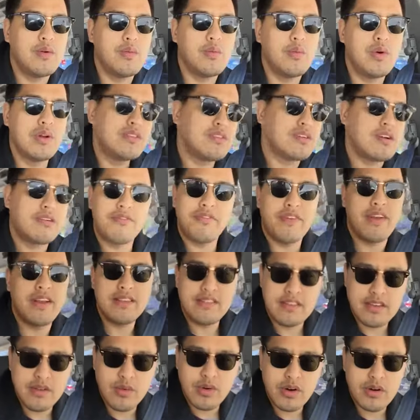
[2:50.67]
What's our
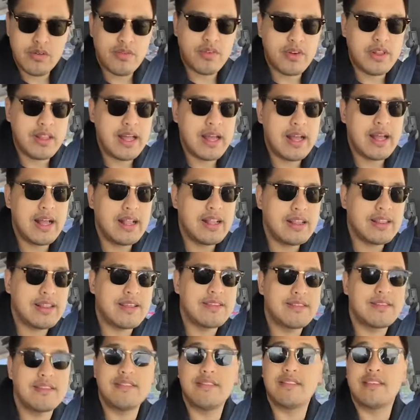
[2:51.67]
fancy word for that?
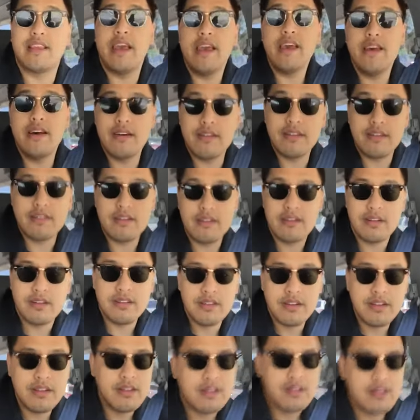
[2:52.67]
That's a scale
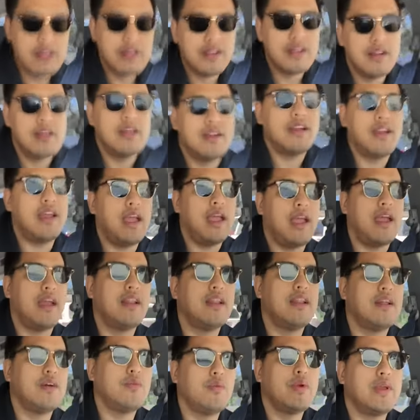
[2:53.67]

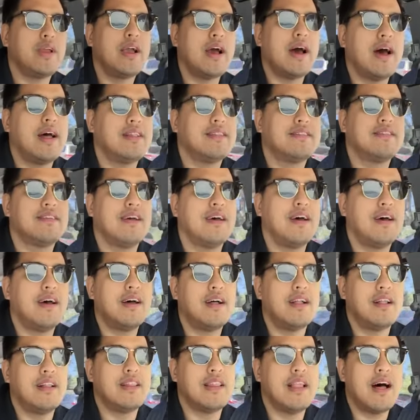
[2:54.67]
and we got
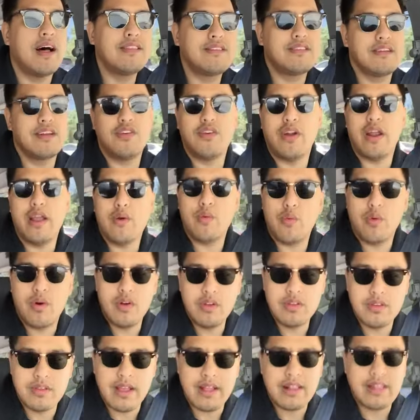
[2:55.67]
uh, lots of great
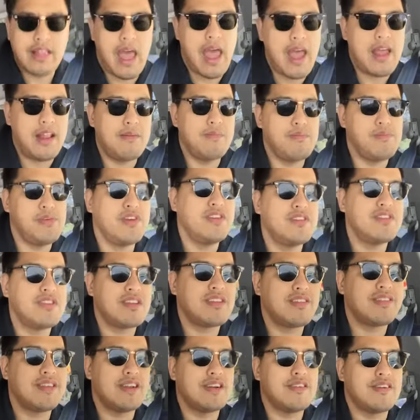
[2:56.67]
words like that in music
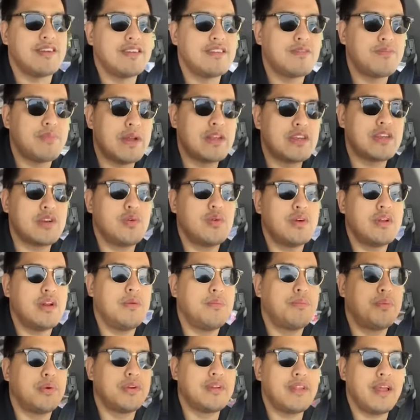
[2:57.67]
theory, especially when
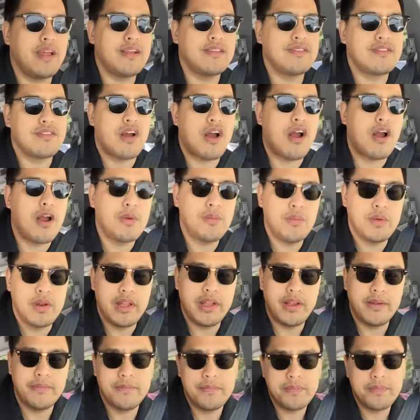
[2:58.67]
it pertains to harmony.